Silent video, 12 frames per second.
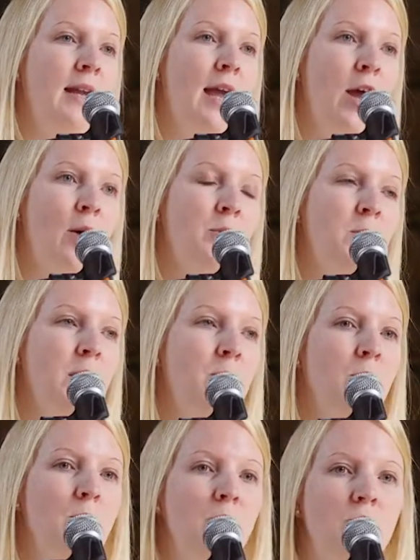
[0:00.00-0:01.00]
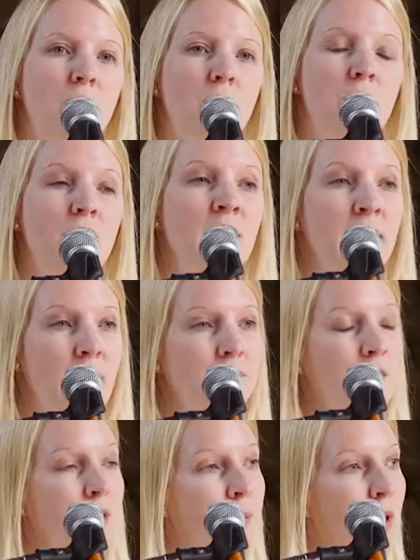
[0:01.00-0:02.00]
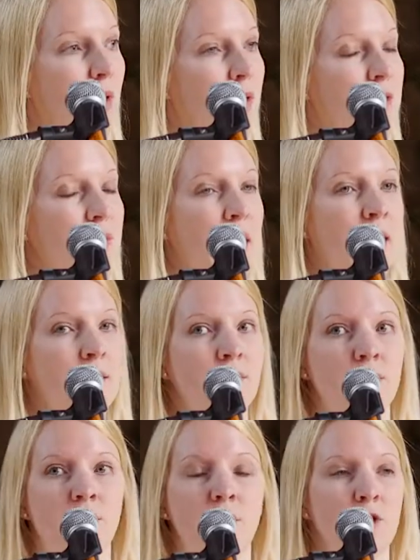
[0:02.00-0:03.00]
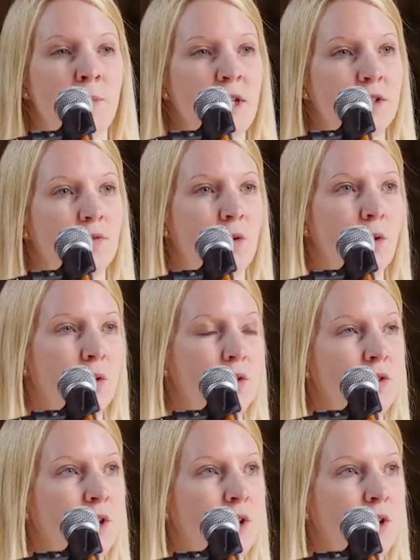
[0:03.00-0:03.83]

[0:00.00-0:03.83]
it helps people to think outside the box and to use metaphors.